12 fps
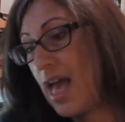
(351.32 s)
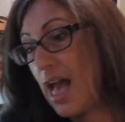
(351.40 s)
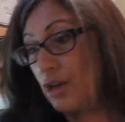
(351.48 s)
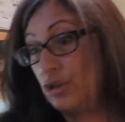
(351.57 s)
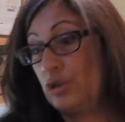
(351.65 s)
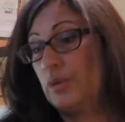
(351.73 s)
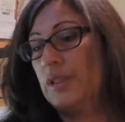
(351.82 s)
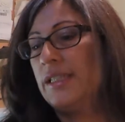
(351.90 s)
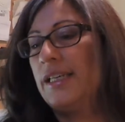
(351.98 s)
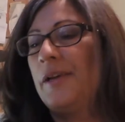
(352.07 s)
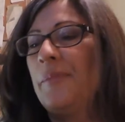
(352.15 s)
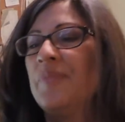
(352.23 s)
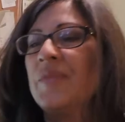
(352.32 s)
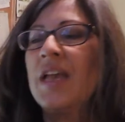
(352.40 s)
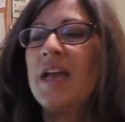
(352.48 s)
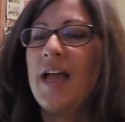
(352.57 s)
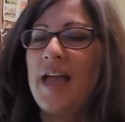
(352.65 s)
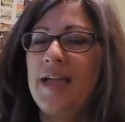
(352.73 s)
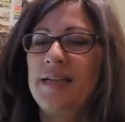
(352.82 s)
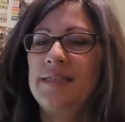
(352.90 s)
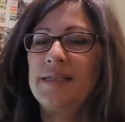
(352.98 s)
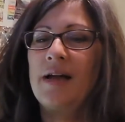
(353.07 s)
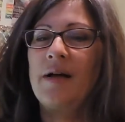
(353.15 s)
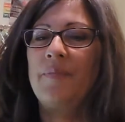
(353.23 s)
actually.
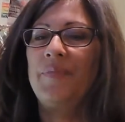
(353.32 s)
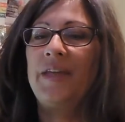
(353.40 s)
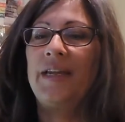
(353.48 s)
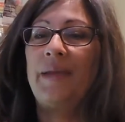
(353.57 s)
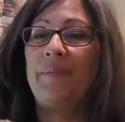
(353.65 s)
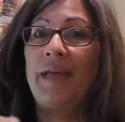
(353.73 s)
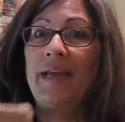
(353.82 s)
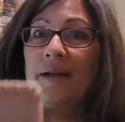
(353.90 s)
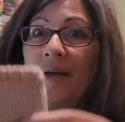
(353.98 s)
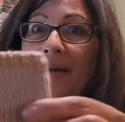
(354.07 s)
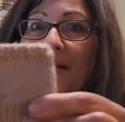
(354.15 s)
And then I made